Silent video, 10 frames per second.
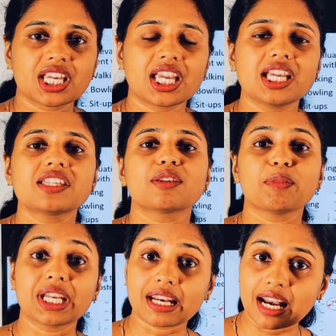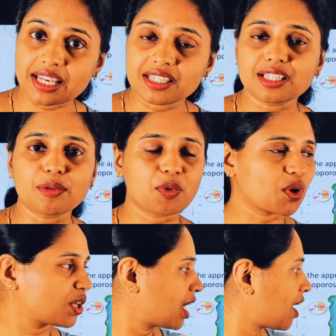is mineralizing the
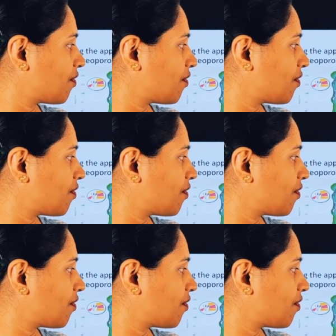bone